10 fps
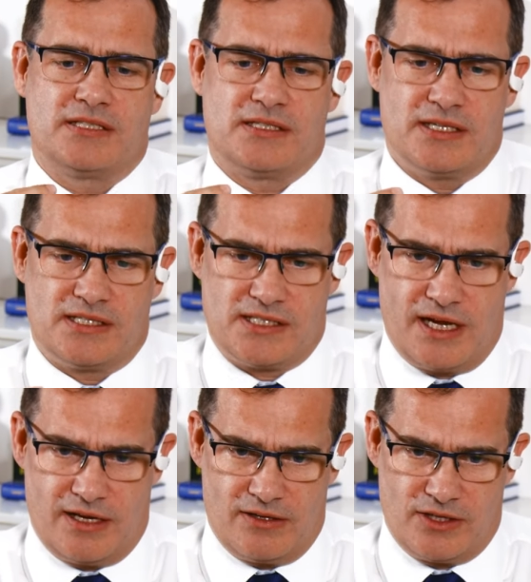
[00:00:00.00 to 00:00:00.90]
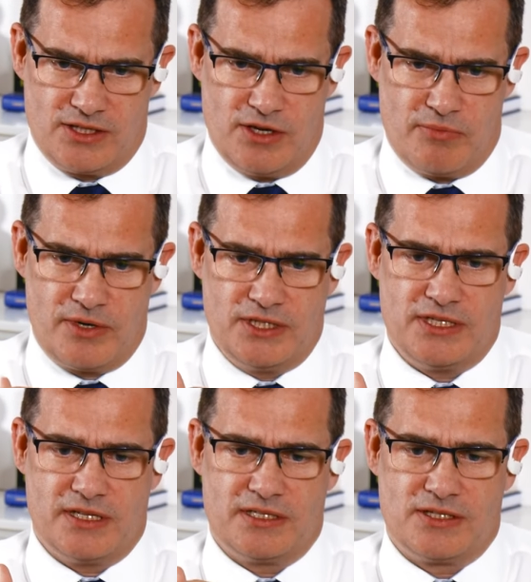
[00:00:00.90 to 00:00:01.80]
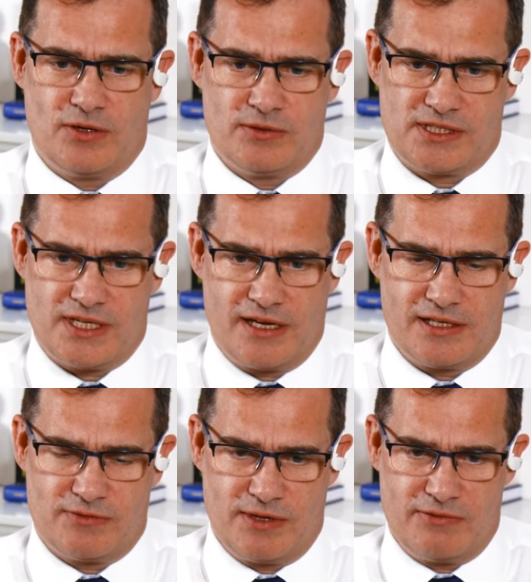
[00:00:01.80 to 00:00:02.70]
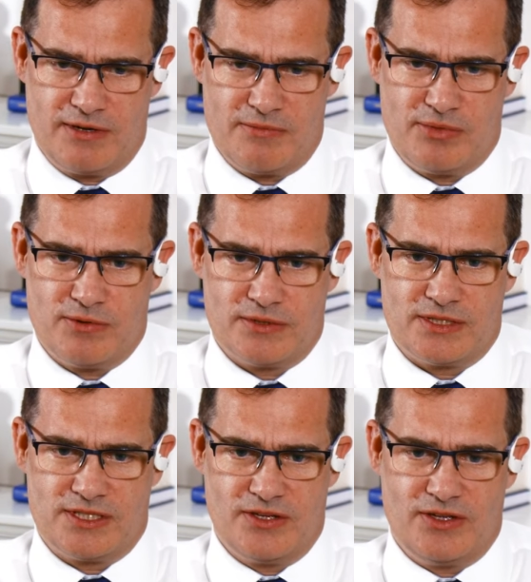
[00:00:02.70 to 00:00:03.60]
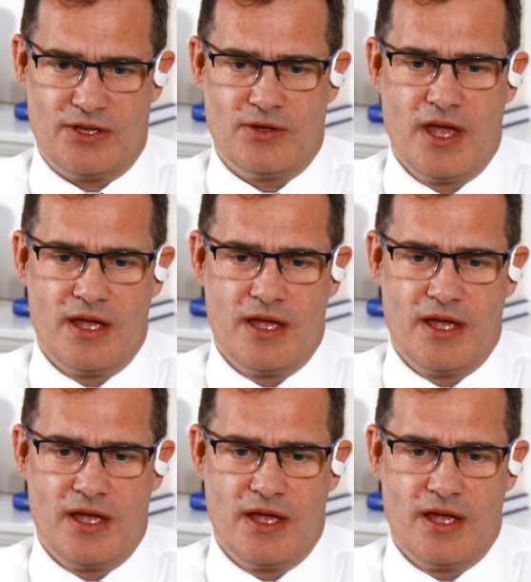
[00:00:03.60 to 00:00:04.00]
the cycle, because you appreciate this gold cycle is really, really important to you.